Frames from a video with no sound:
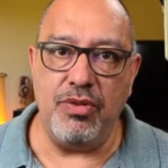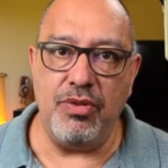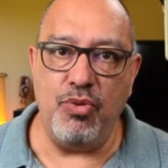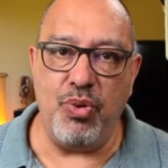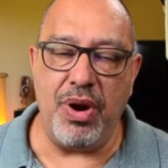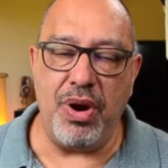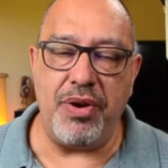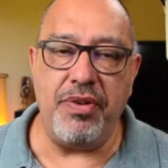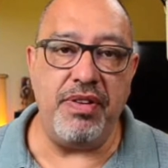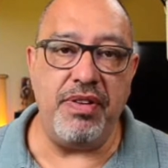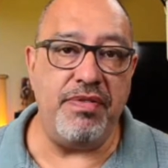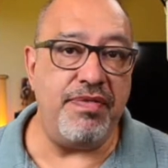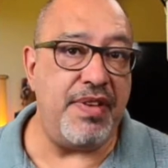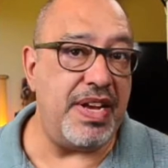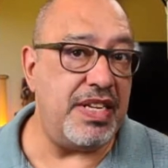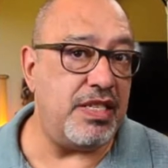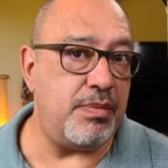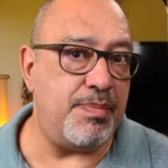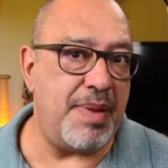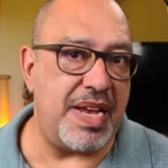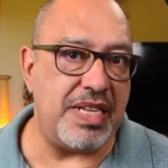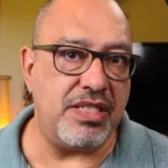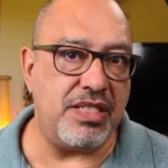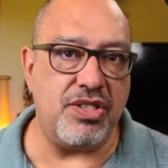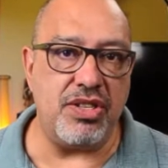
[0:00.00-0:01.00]
wearing
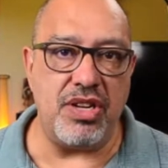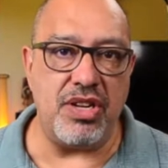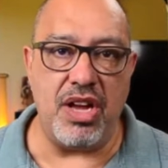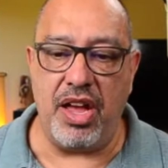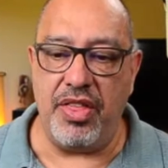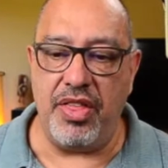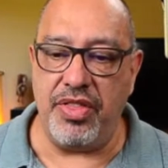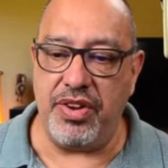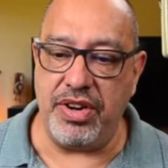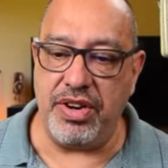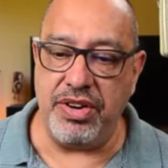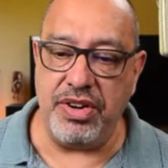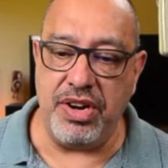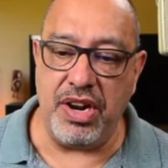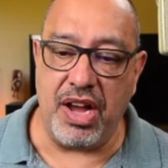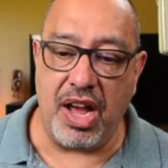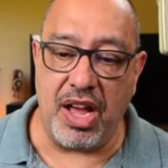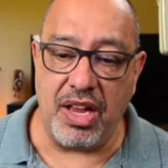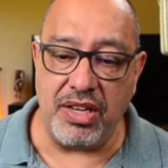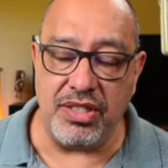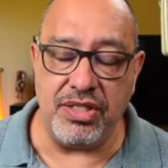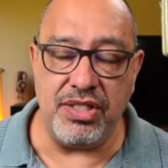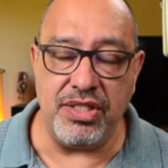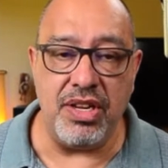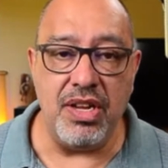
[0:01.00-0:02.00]
face masks,
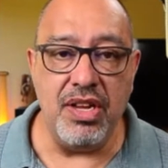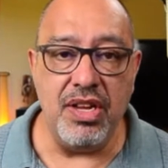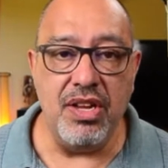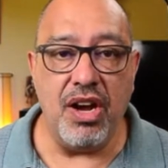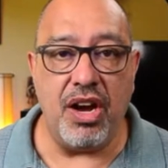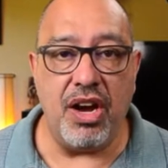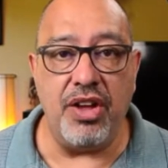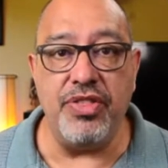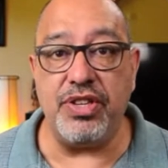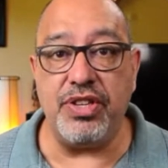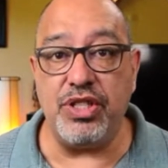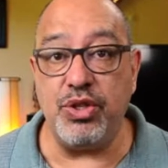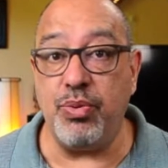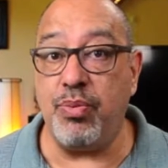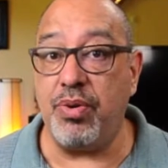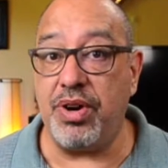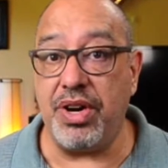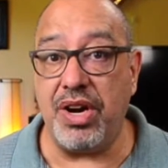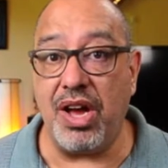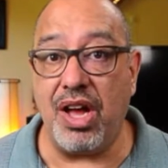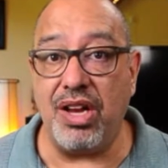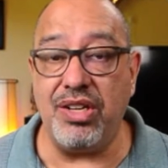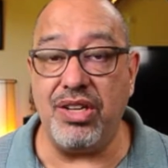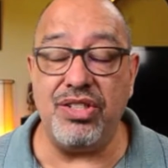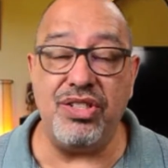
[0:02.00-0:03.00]
others were
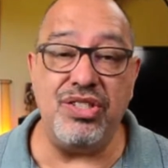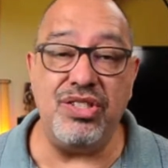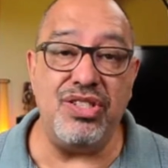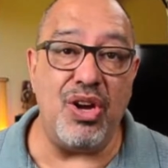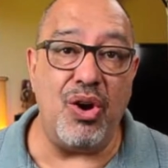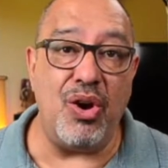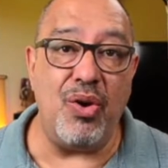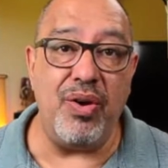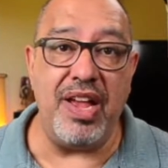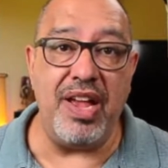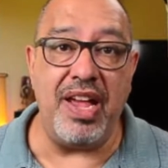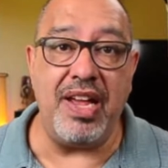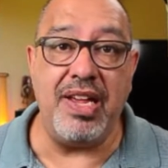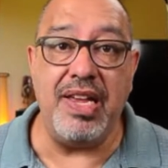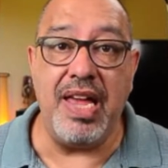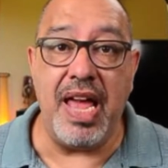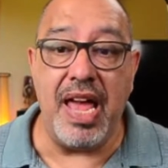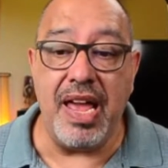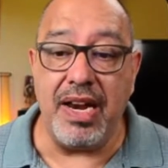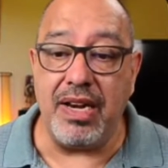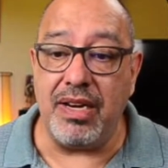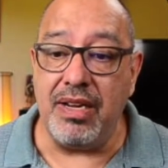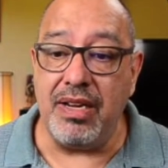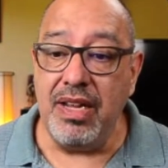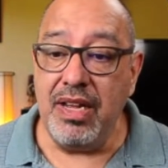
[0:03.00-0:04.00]
not. So
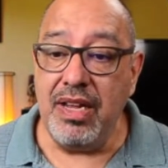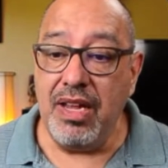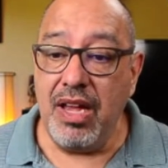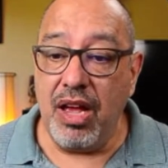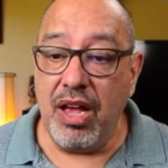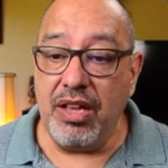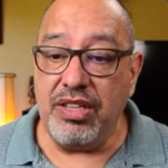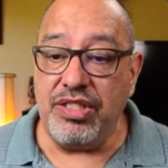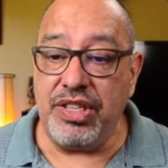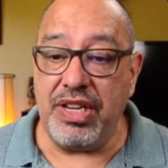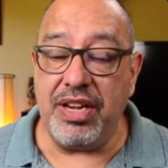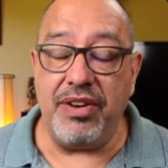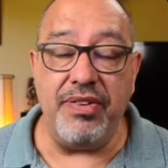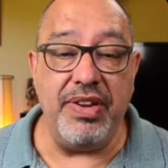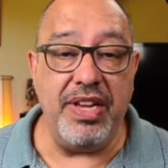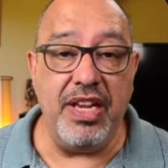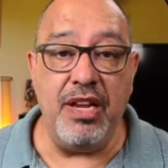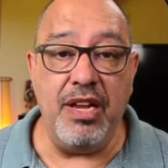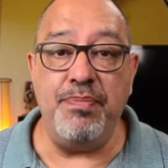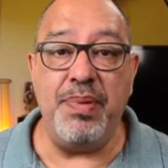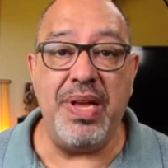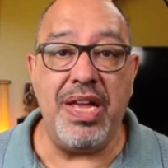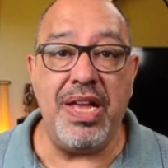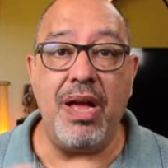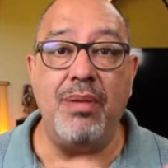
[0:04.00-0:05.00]
again, Terry,
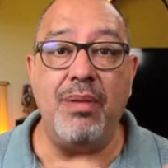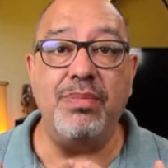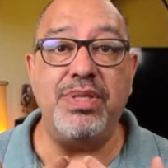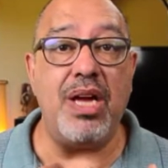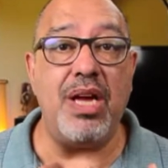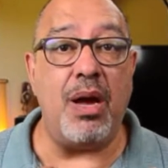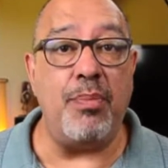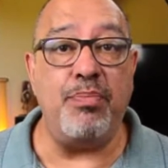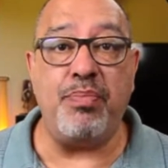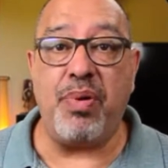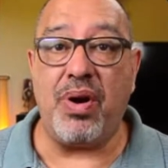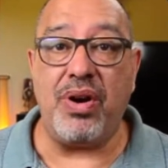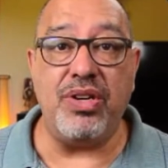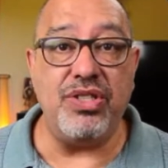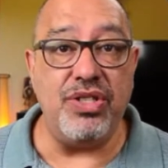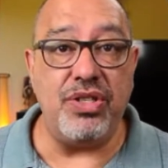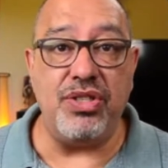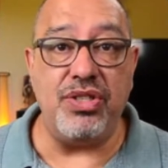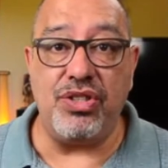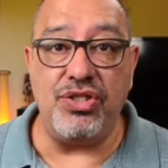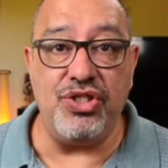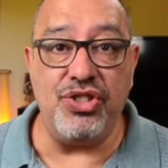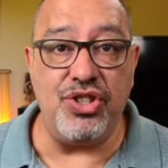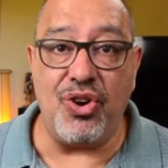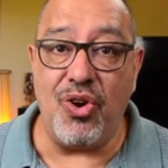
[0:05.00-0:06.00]
it becomes a
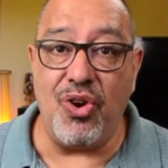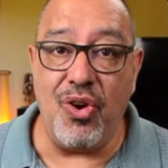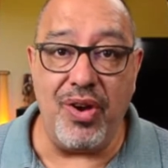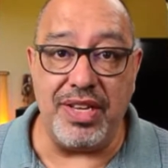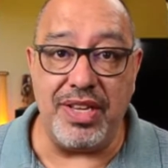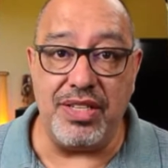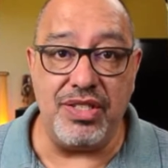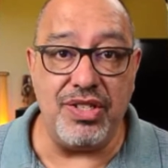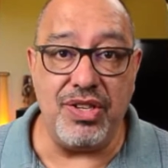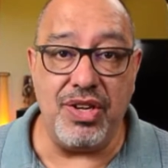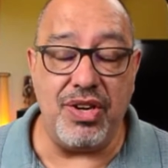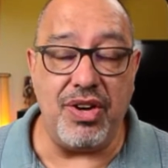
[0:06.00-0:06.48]
personal choice.